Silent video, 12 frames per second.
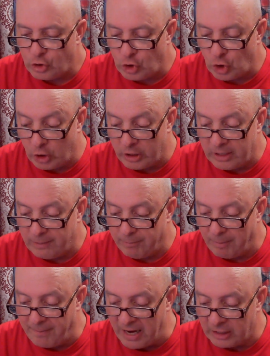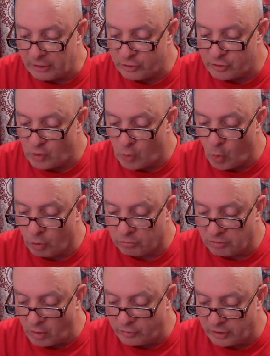turning propellers or
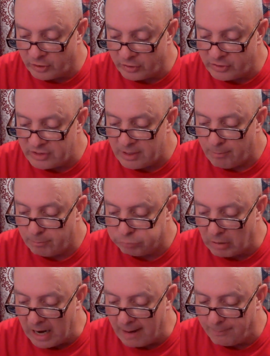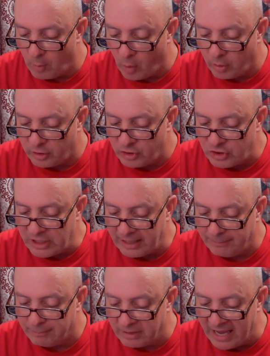rotors, prop or
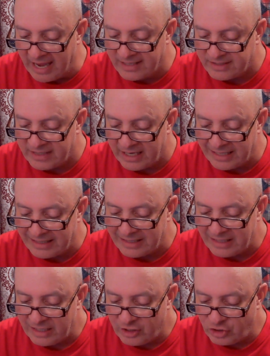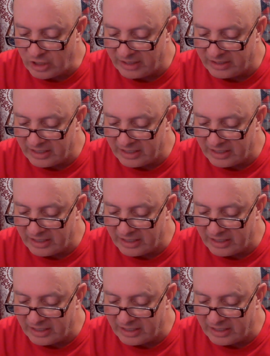jet blast and jet